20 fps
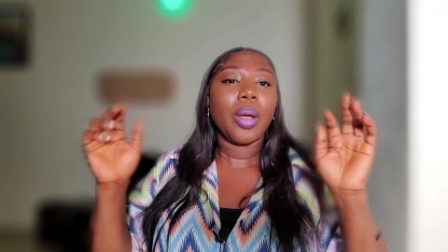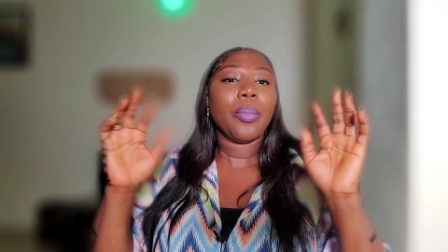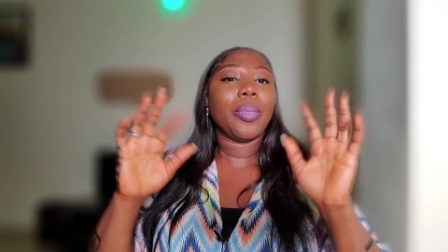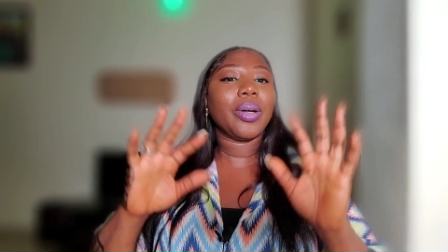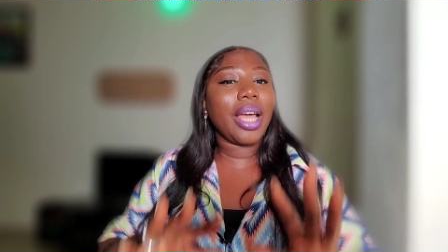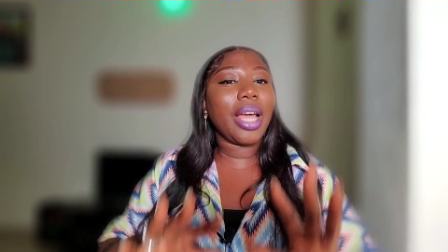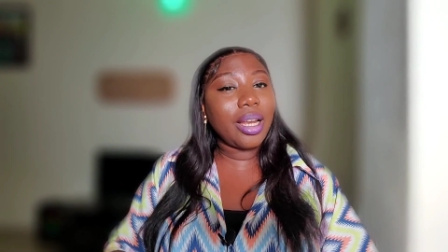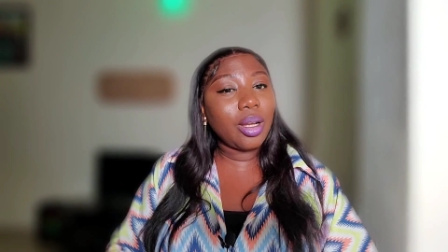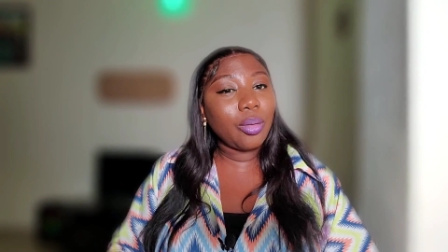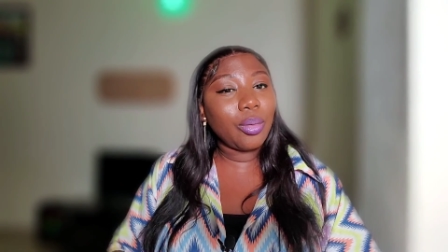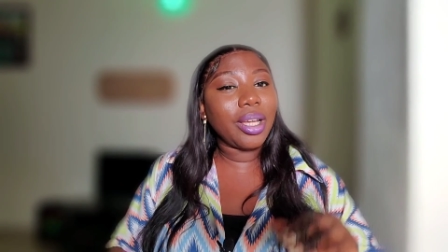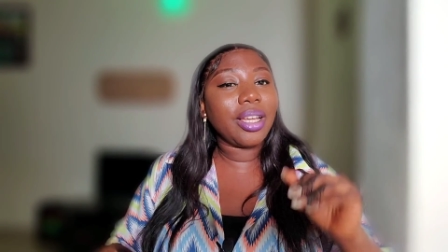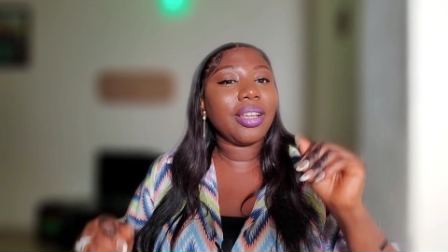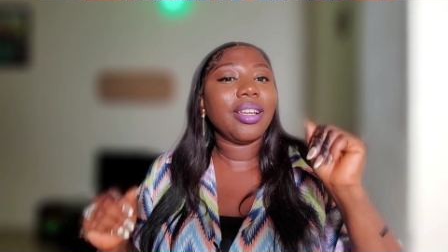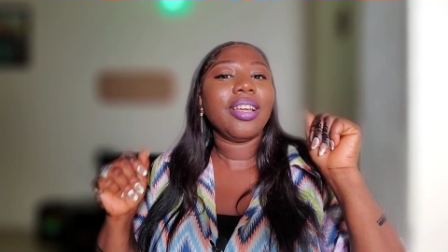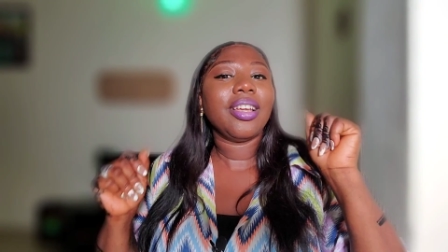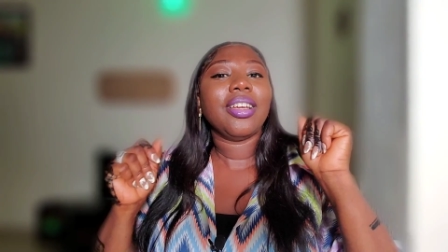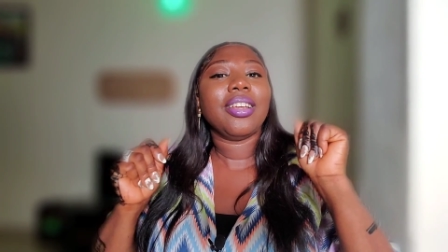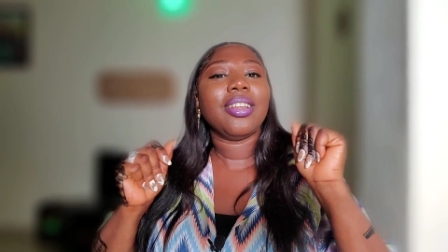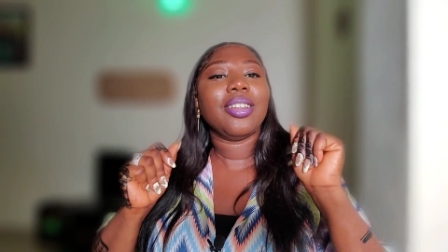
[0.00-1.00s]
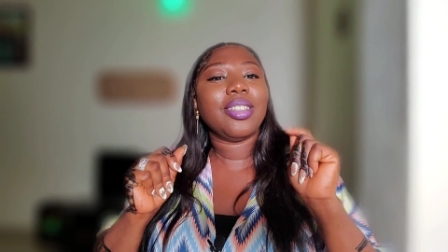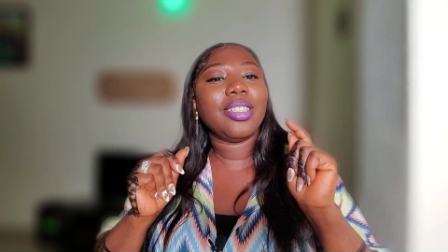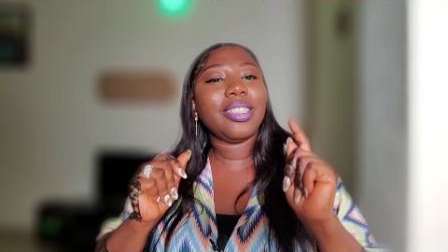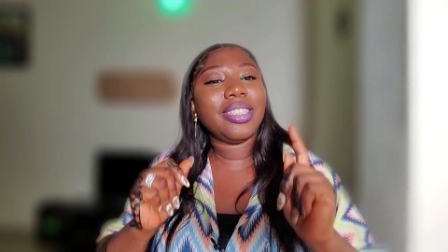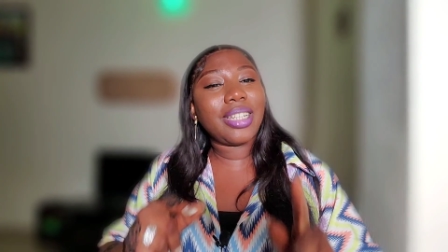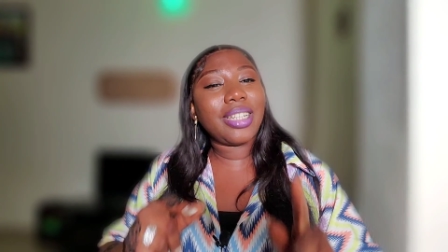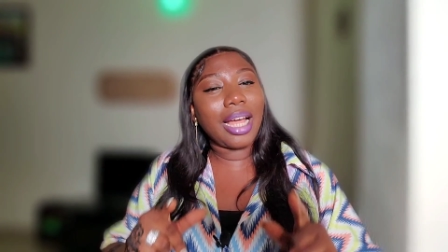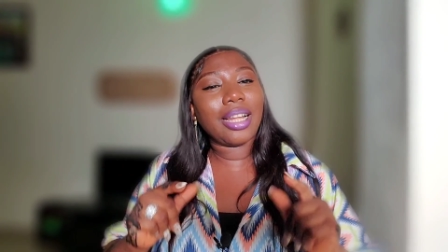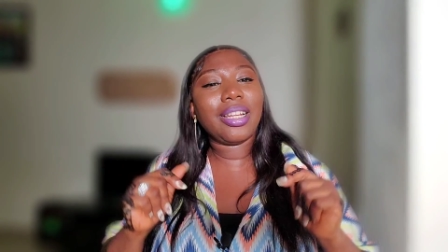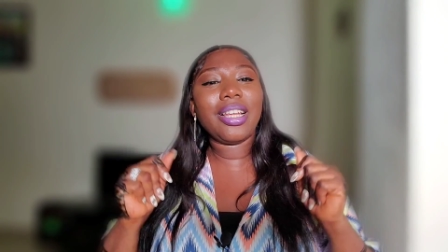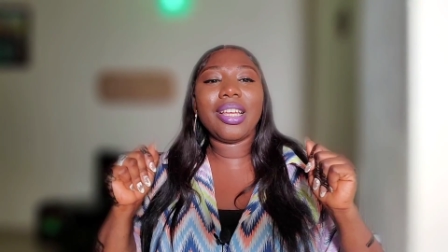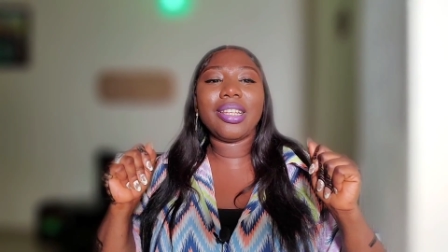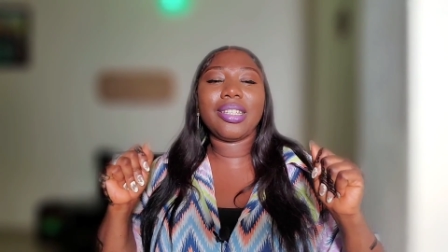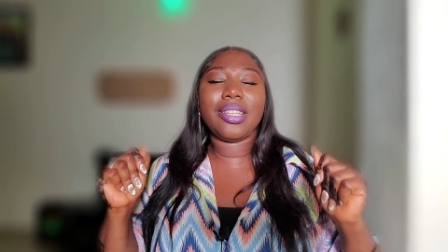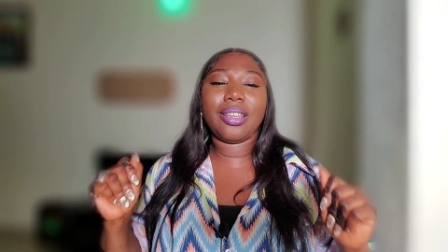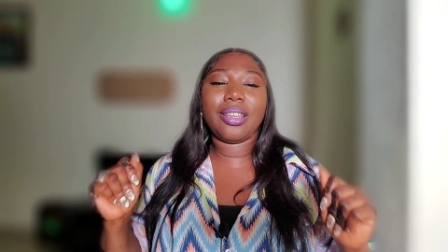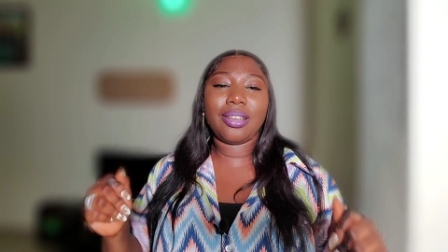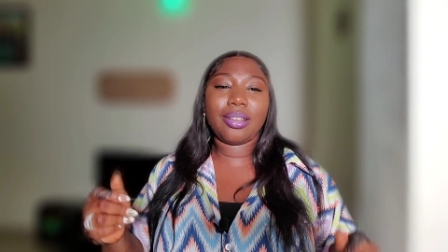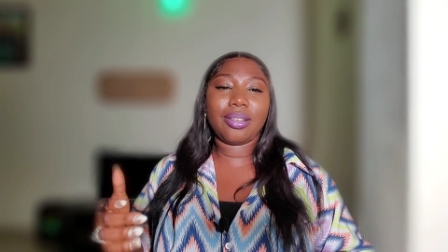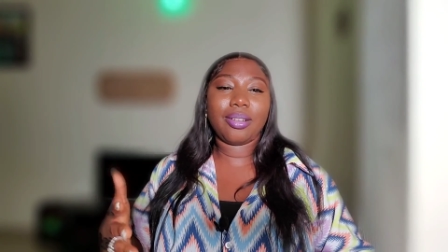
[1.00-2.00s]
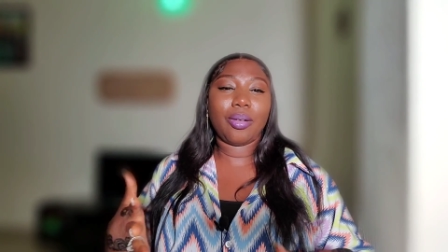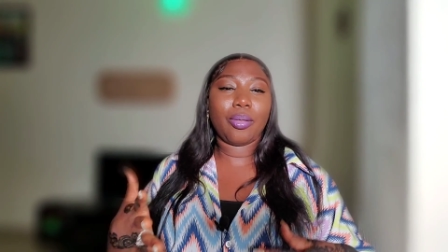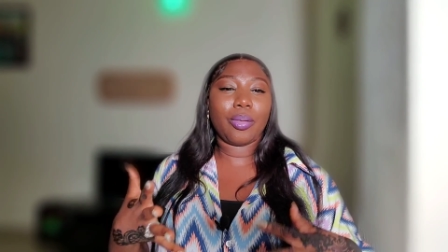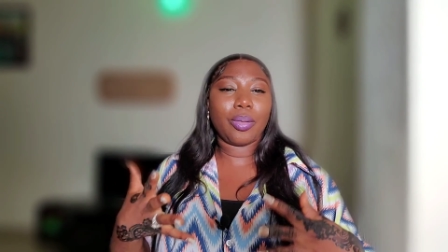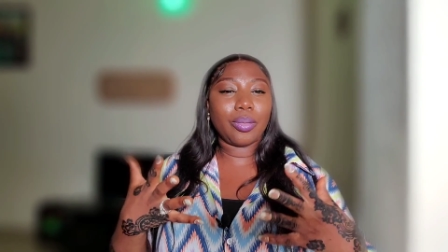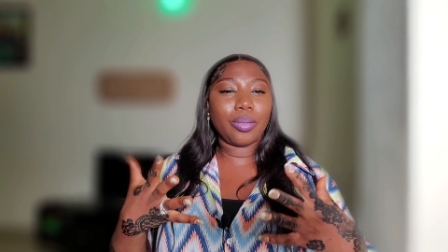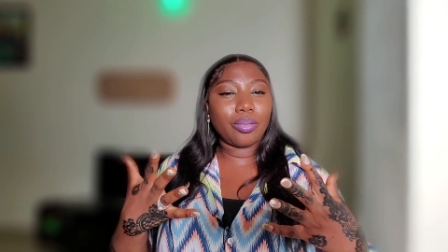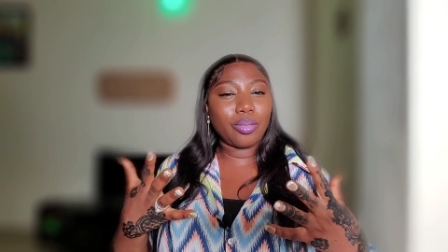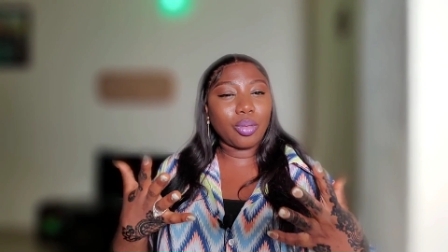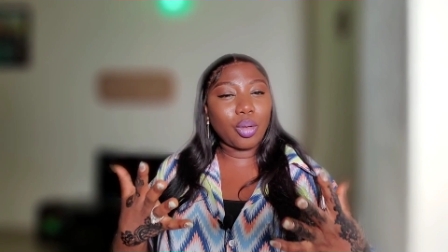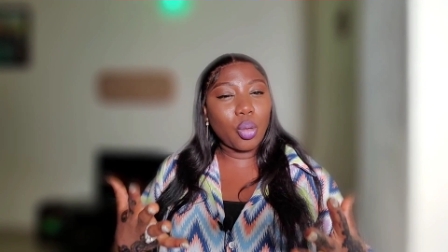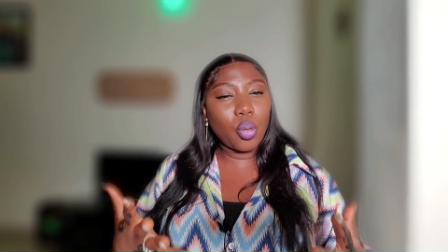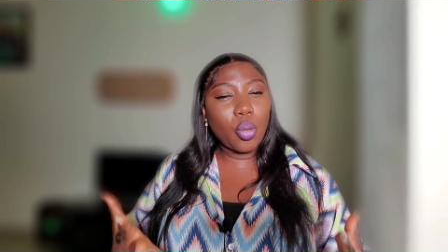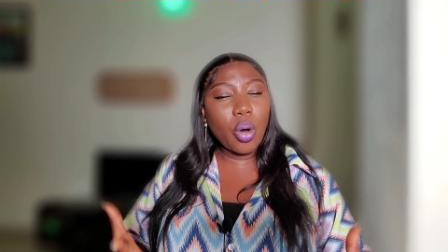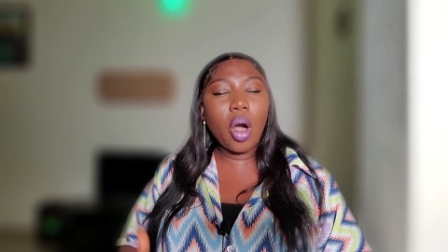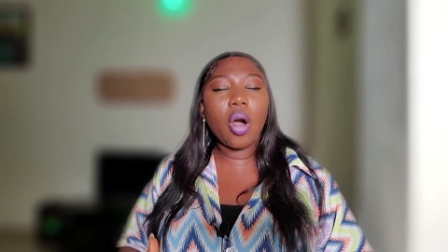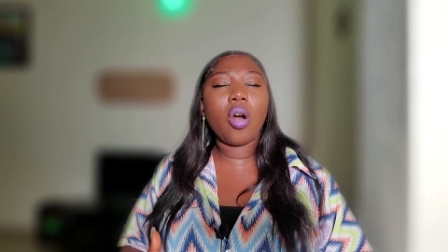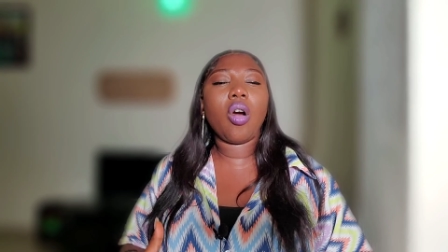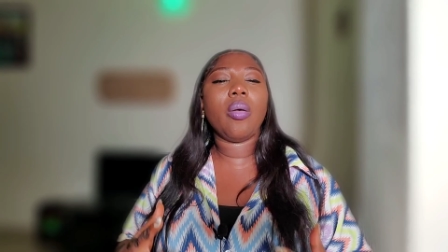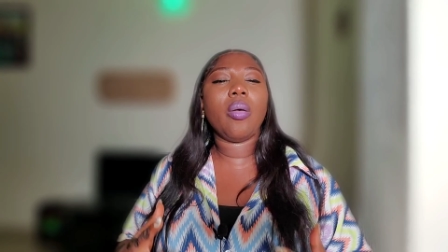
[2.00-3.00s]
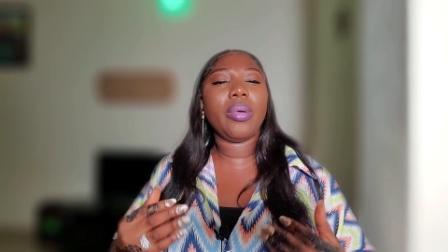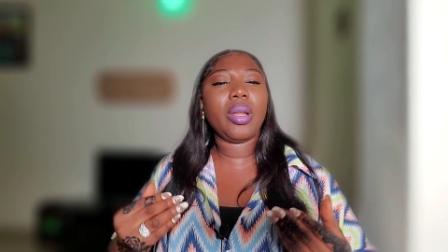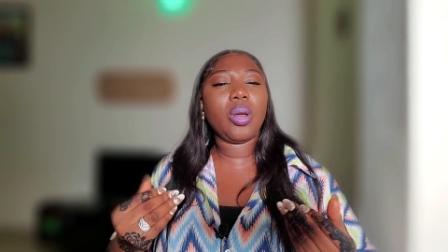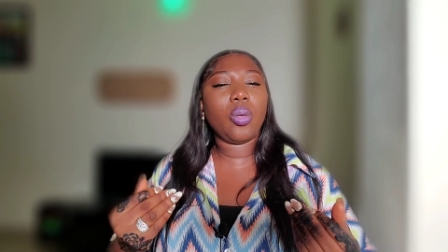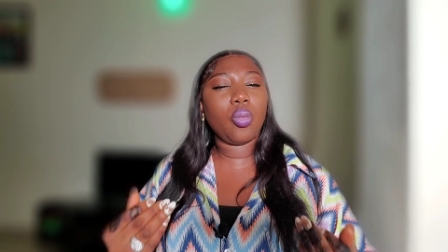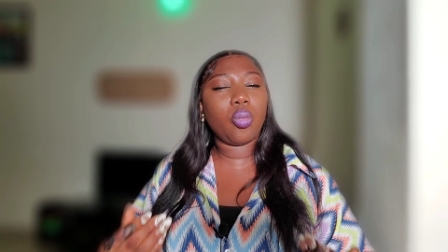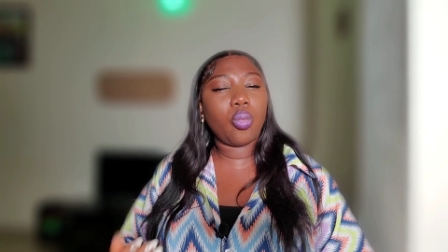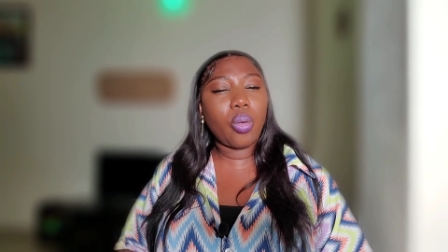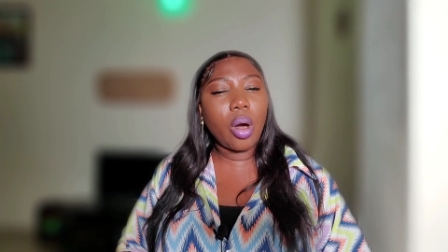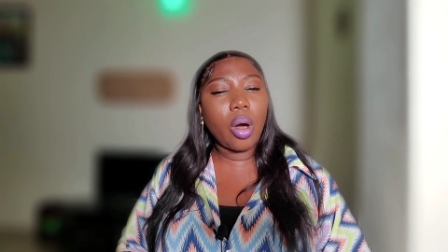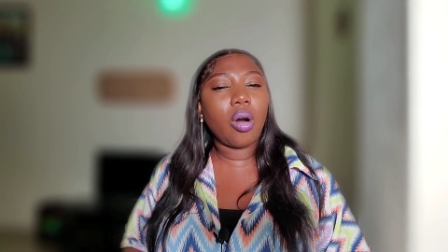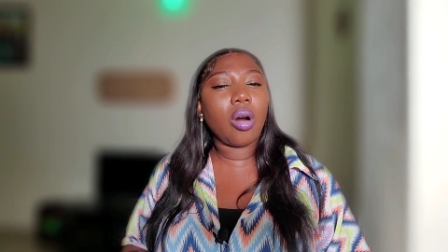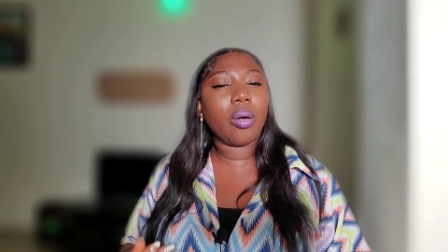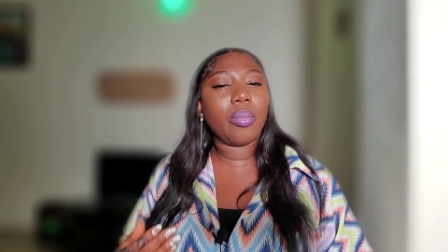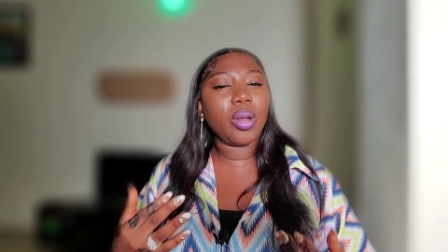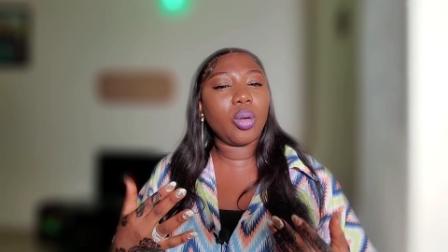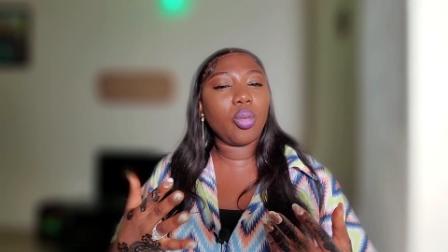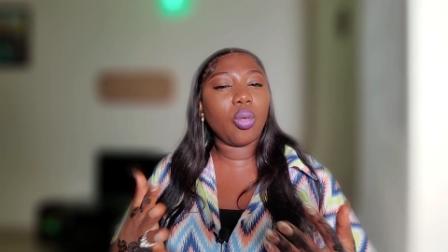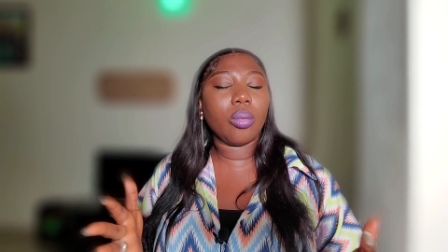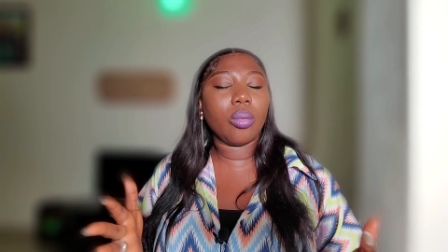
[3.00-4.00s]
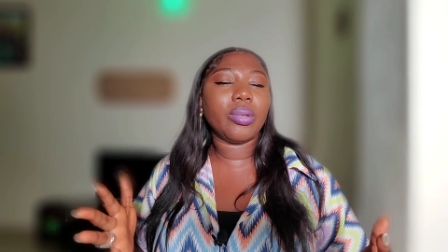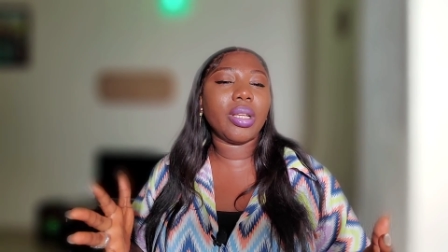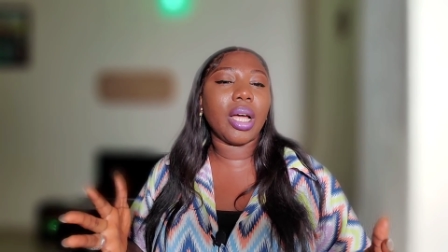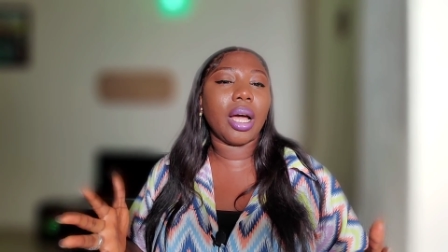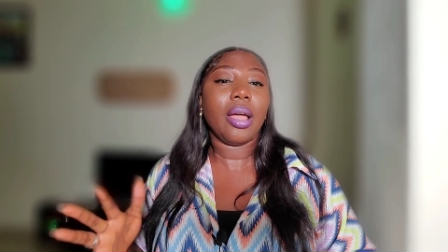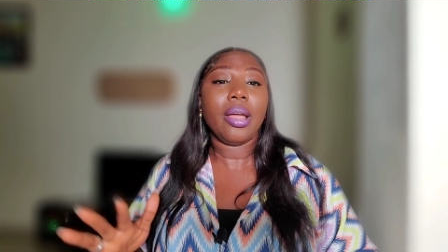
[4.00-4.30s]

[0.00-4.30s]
But anyway, Adaeze, welcomely, welcomely warmed her.